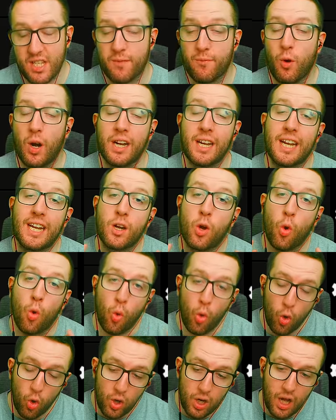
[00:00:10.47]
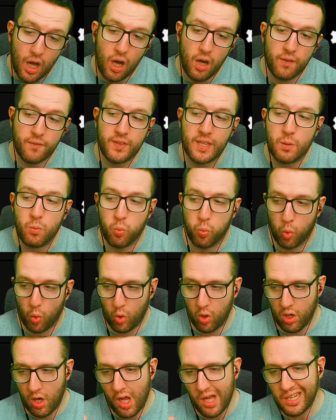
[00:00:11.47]
of ranking all of the
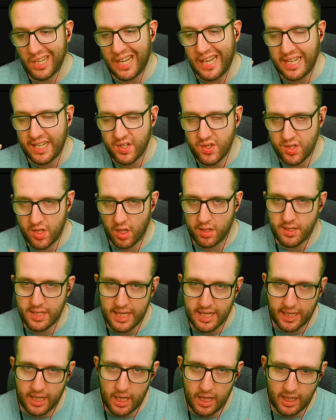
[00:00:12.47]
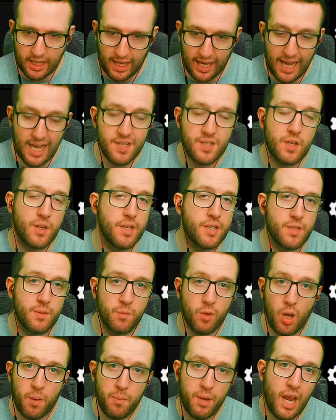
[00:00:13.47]
Warlock exotic class item
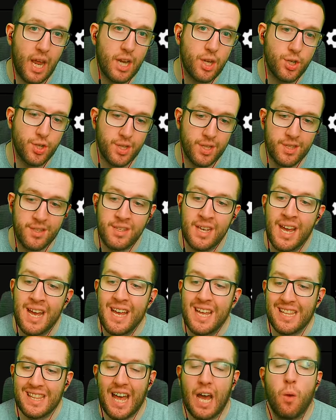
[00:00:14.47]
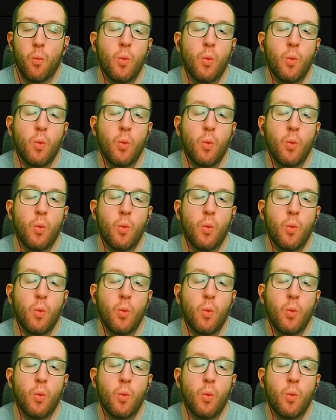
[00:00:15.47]
combinations that